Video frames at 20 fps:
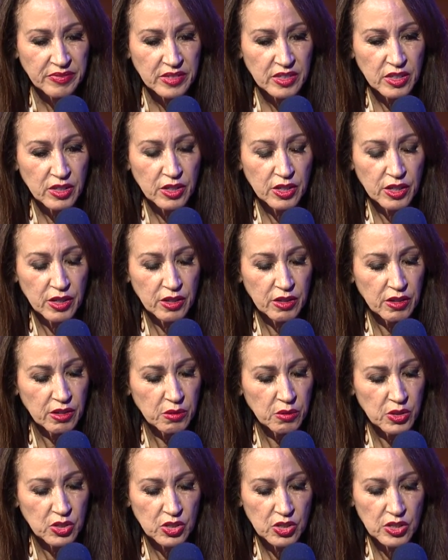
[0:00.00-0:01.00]
you know,
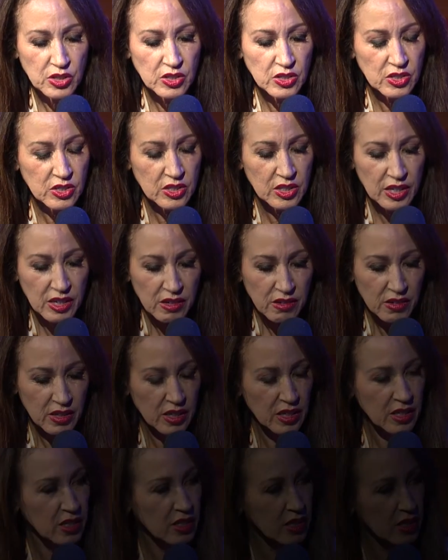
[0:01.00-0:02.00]
it was just
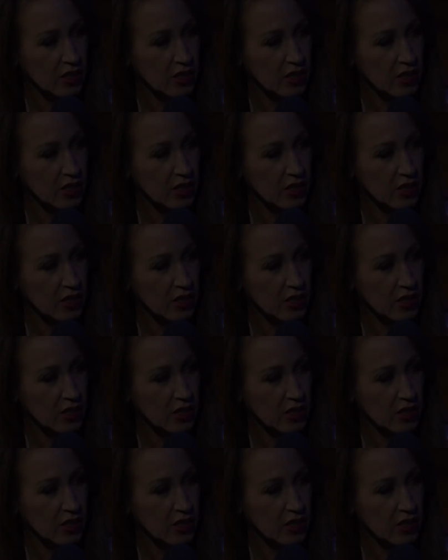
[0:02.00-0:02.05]
scary.